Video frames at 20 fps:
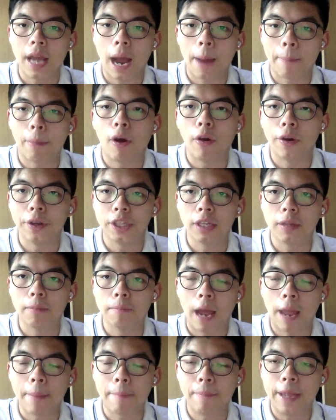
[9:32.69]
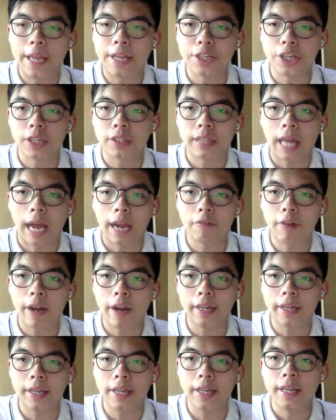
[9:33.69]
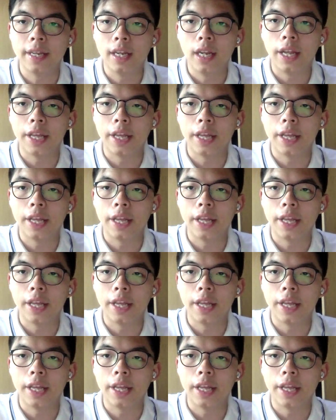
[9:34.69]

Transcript: appointed by Beijing directly